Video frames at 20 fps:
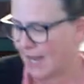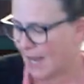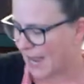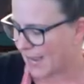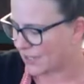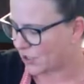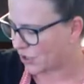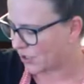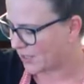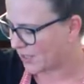
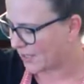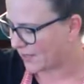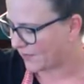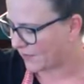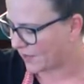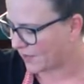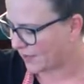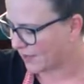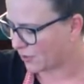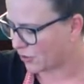and just give it
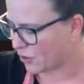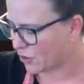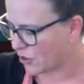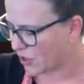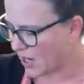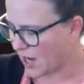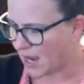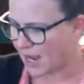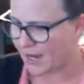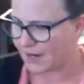a little
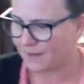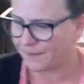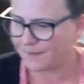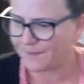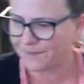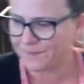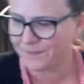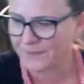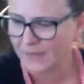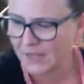shot
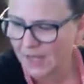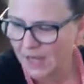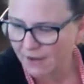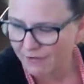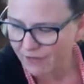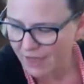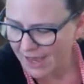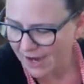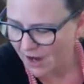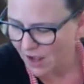of
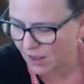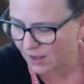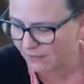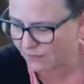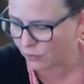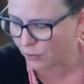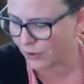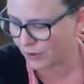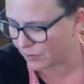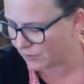that olive
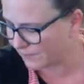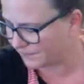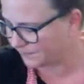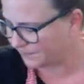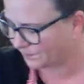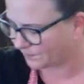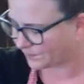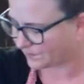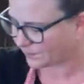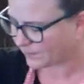oil.
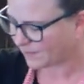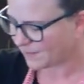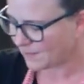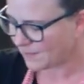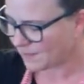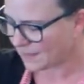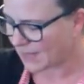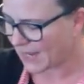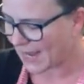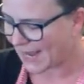
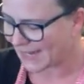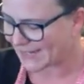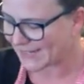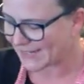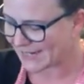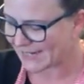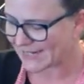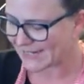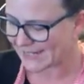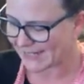It's
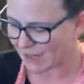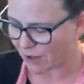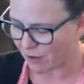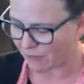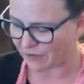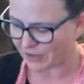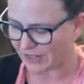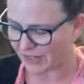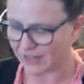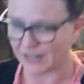going to sit
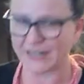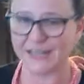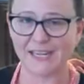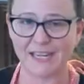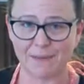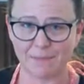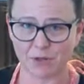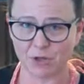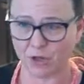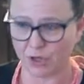over here and
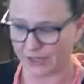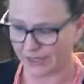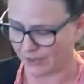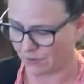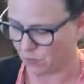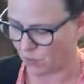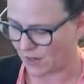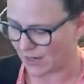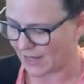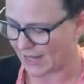keep
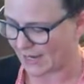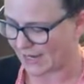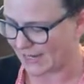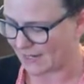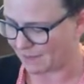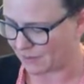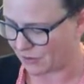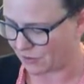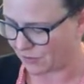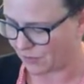cooking while I
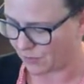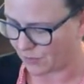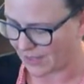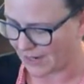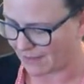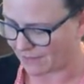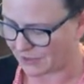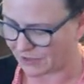keep doing what I'm